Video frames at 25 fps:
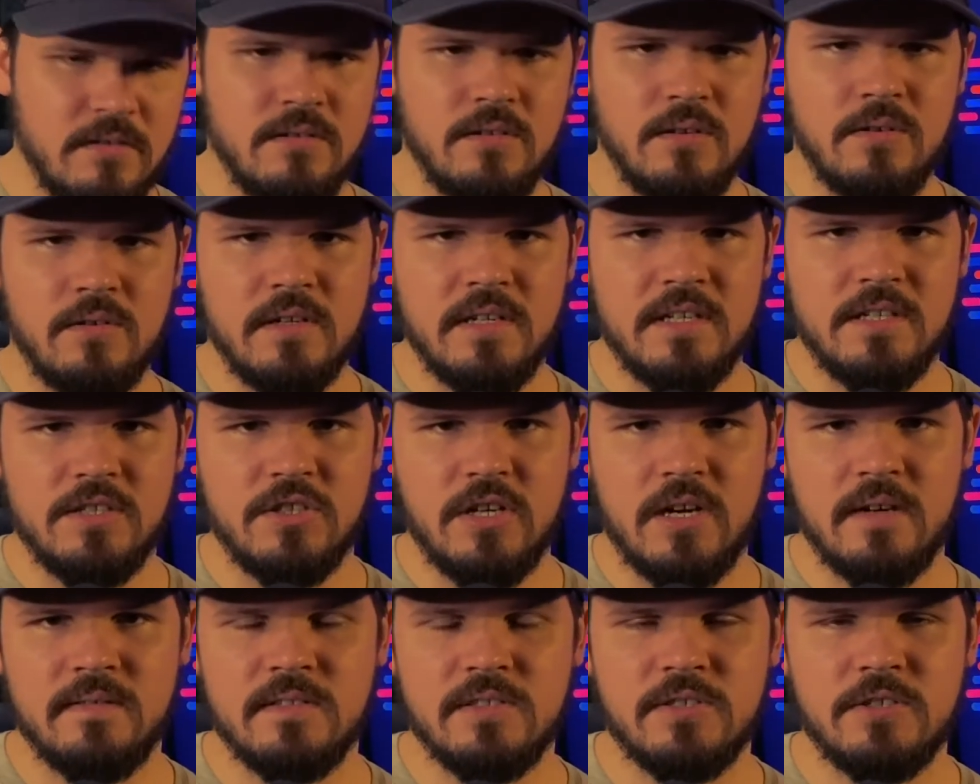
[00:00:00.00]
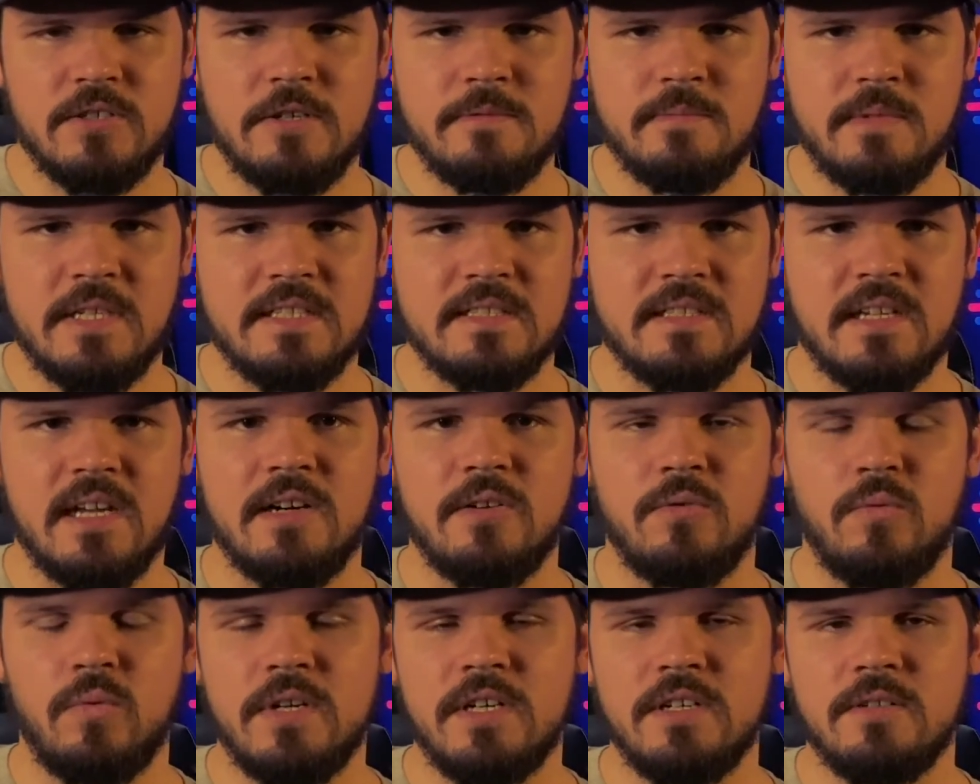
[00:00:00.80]
So in JavaScript, it's kind
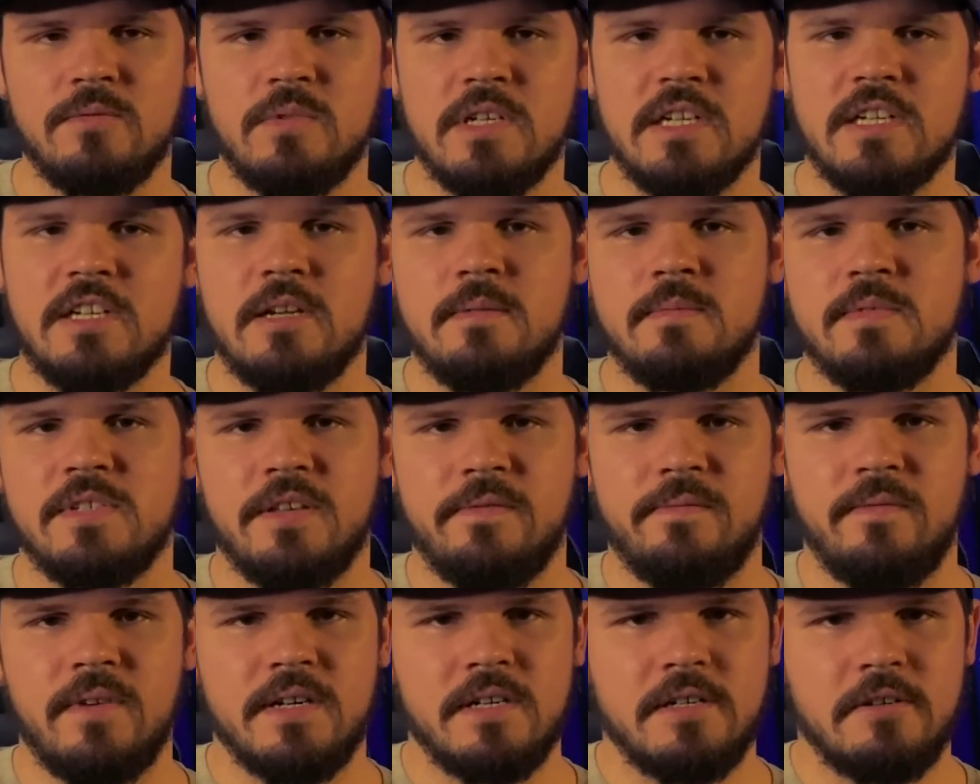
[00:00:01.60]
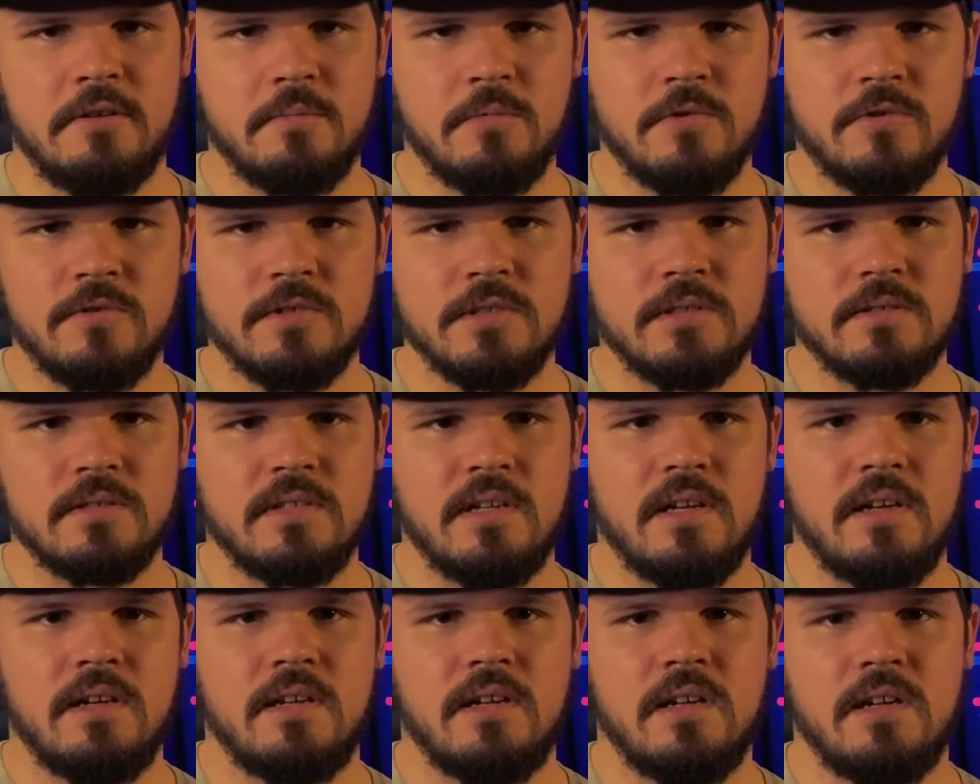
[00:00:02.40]
of weird when it comes to variables,
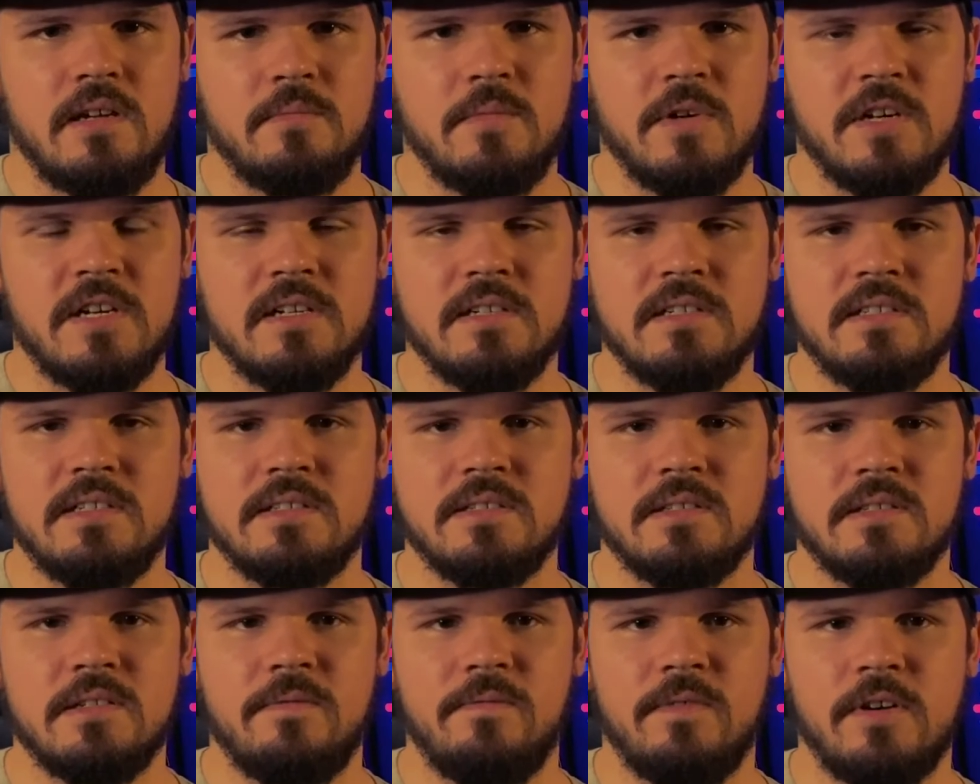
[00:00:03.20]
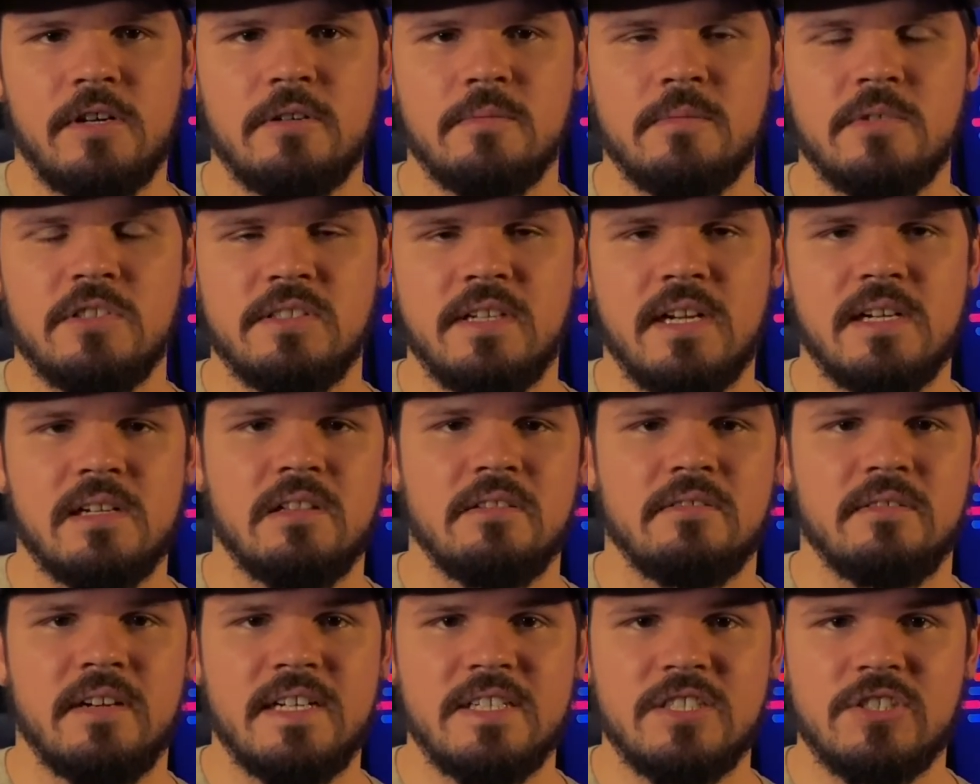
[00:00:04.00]
because variable
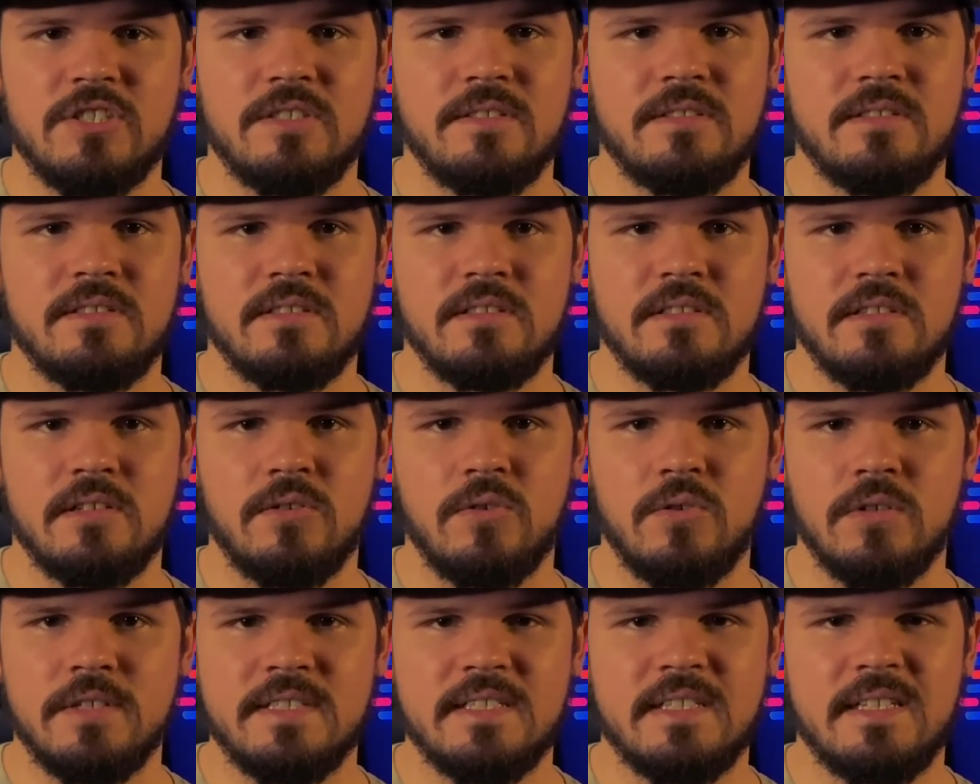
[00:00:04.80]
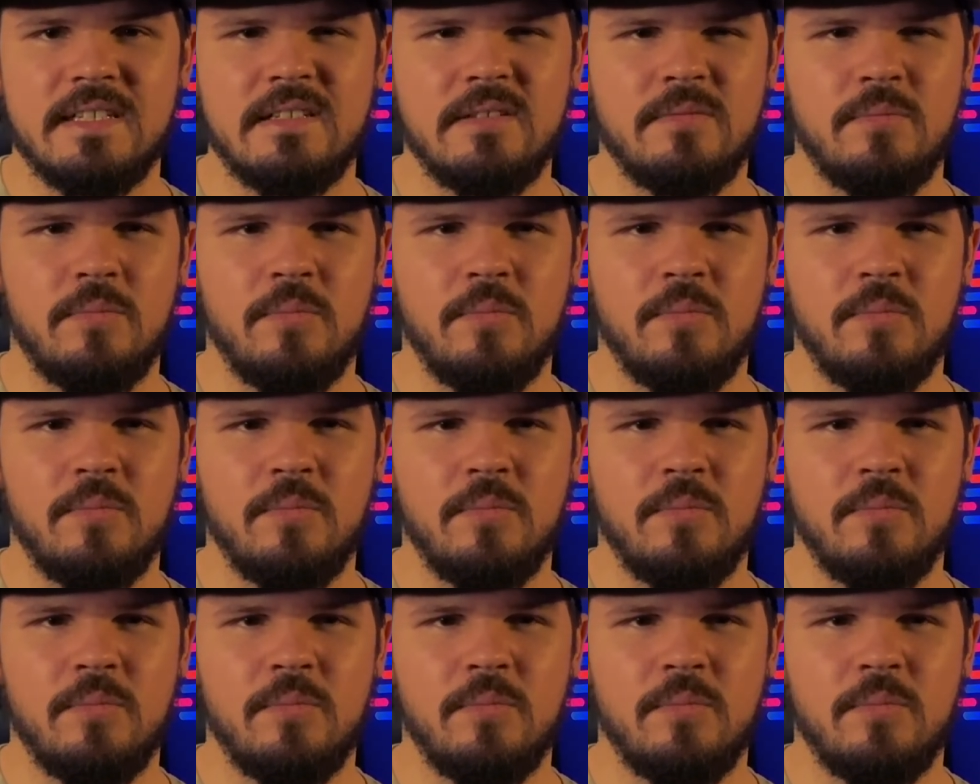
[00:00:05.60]
declarations are hoisted,